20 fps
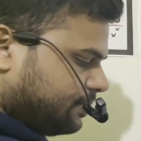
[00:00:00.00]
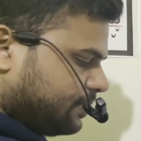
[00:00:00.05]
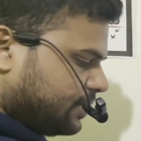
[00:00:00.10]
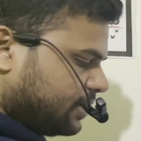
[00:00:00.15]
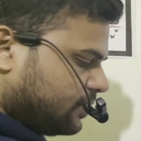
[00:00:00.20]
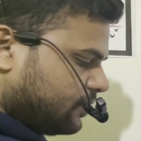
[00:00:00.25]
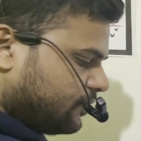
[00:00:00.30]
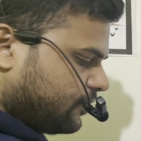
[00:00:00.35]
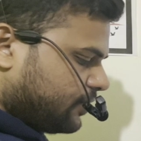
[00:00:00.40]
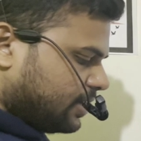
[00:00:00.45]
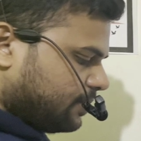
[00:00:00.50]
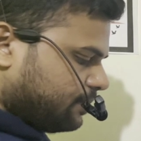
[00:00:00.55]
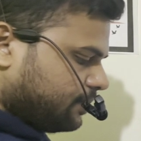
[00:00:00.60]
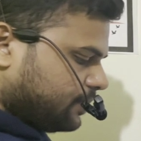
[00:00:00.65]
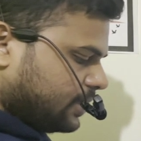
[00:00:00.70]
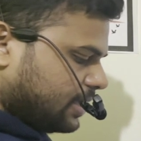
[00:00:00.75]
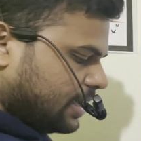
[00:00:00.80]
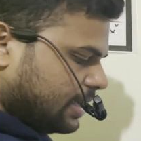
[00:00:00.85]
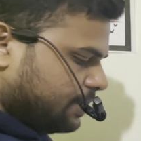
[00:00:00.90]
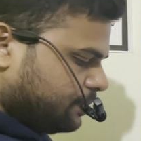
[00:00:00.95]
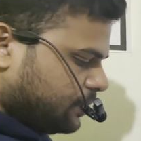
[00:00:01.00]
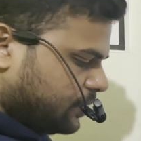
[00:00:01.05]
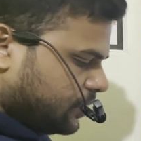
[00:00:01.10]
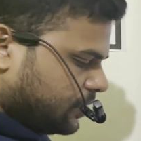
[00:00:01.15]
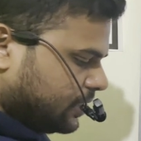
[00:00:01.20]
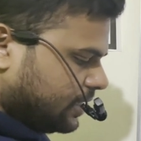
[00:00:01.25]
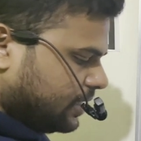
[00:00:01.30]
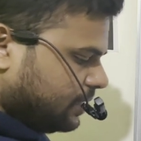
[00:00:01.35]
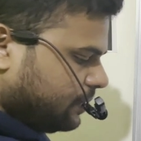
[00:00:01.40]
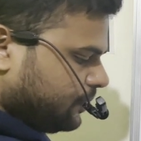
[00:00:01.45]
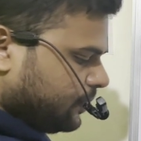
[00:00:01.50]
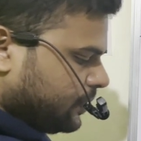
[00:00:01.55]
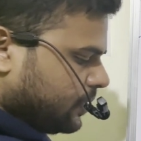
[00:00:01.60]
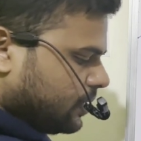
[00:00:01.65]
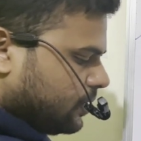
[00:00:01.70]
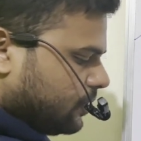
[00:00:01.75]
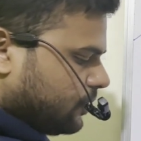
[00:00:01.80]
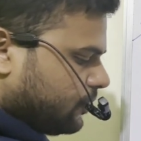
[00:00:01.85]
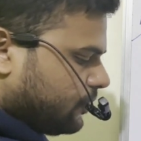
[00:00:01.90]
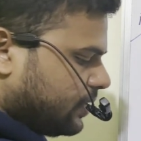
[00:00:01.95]
number from employee
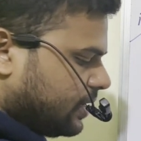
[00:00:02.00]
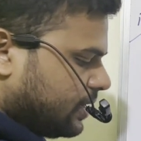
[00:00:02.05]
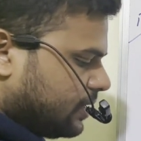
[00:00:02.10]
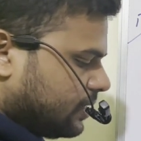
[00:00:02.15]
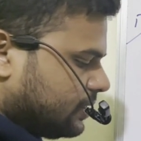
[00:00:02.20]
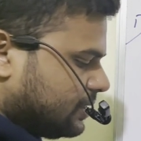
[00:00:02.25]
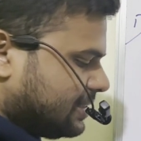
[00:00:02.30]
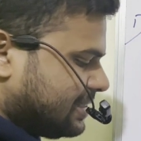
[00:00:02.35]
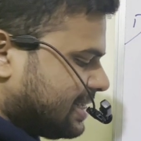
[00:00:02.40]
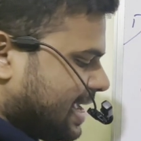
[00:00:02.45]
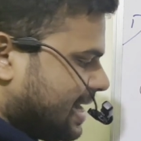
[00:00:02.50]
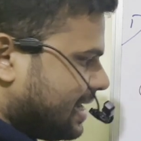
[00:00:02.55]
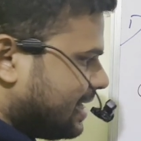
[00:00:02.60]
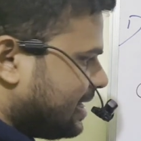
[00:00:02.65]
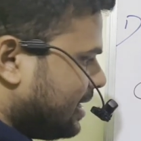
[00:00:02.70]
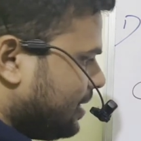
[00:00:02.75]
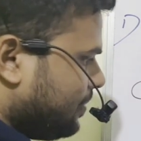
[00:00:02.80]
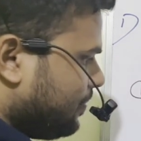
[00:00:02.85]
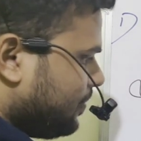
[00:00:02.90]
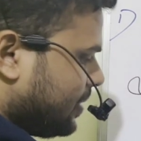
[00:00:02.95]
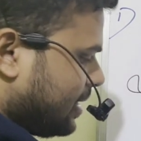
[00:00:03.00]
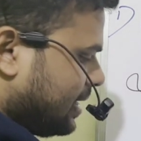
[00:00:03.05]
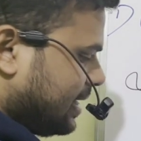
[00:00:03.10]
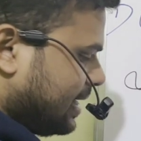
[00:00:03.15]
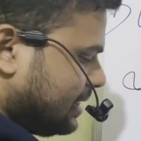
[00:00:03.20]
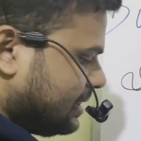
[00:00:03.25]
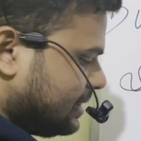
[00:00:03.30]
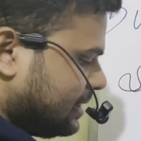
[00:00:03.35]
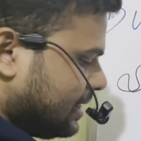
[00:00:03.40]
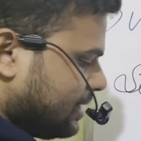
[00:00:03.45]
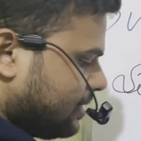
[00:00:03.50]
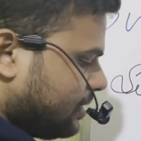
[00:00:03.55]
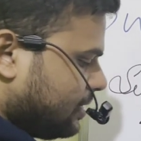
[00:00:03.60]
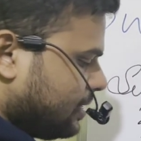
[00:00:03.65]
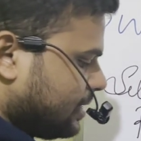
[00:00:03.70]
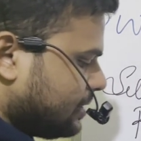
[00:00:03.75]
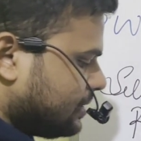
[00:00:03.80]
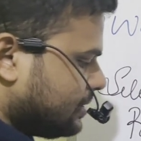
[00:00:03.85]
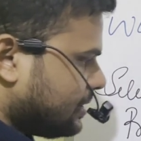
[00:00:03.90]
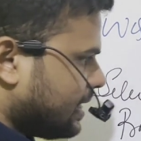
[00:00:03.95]
where salary less
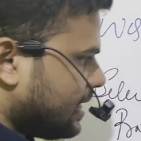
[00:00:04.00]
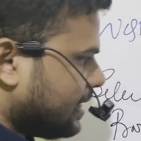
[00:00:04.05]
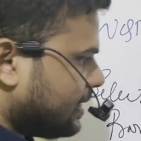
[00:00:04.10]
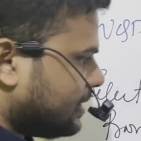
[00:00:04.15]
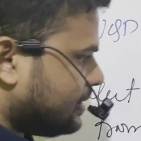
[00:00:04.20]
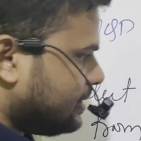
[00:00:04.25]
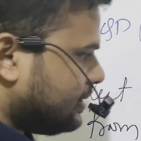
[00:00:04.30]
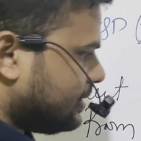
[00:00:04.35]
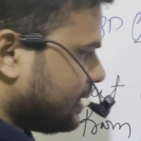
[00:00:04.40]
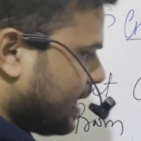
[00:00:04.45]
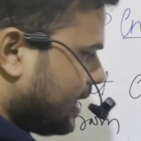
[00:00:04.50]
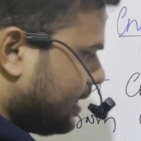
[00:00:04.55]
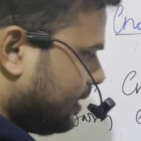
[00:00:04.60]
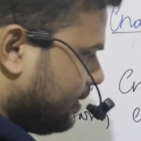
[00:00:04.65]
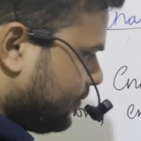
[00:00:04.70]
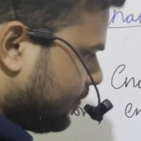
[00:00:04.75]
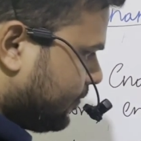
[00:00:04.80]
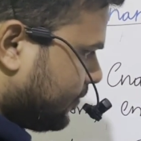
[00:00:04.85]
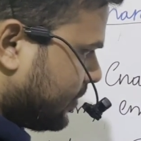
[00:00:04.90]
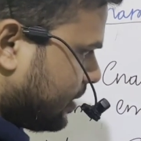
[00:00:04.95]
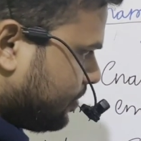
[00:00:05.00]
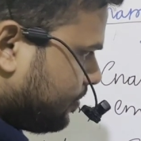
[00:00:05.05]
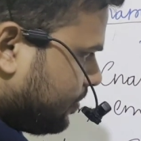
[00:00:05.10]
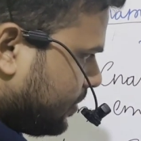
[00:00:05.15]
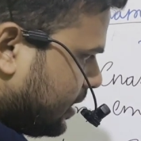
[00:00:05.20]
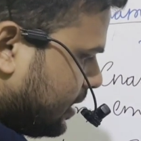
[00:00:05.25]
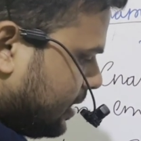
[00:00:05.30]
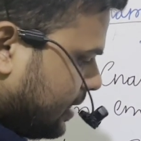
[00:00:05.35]
than select sal from